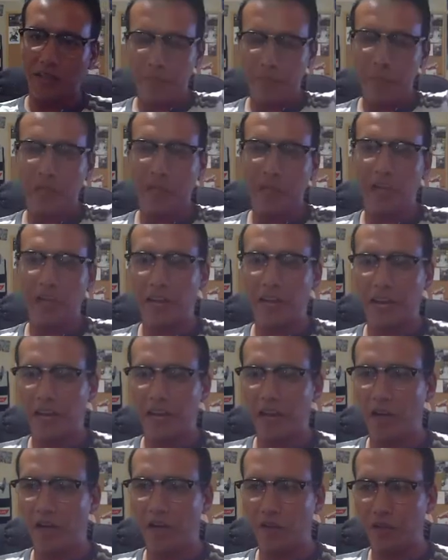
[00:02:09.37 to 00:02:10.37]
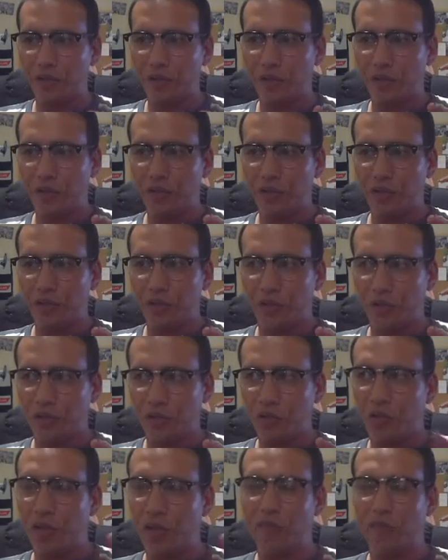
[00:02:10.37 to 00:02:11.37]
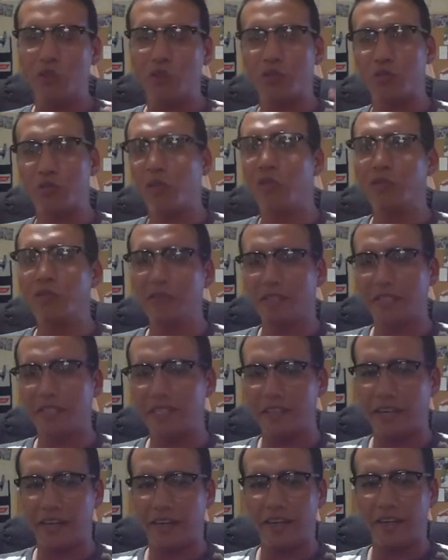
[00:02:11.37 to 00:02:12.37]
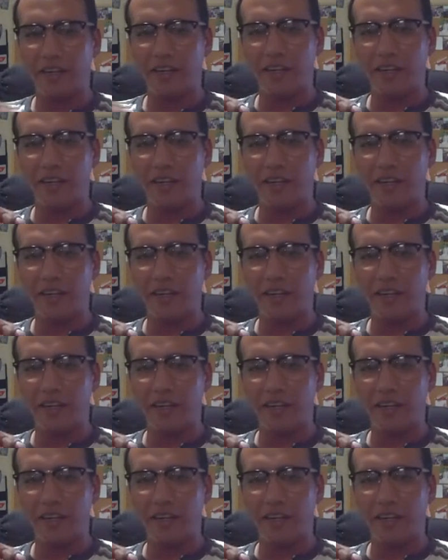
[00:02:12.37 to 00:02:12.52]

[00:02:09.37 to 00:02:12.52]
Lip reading: depending on how you have your smoothness set,